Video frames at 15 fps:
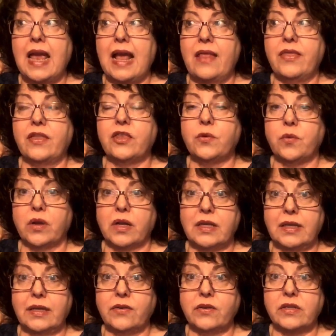And then they were on
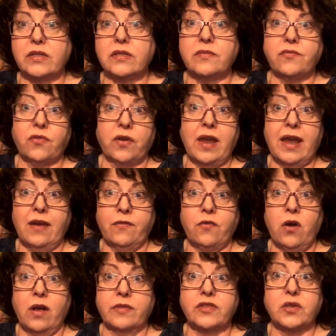clearance for half
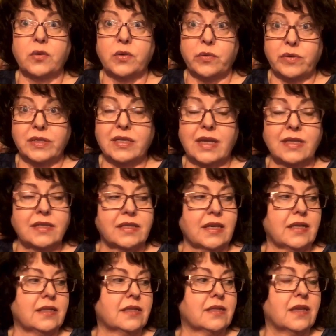off, so they were 10
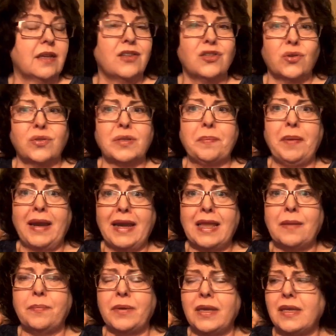cents. So it was a penny
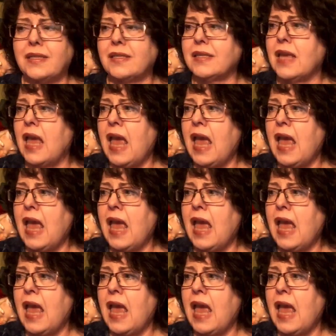a piece.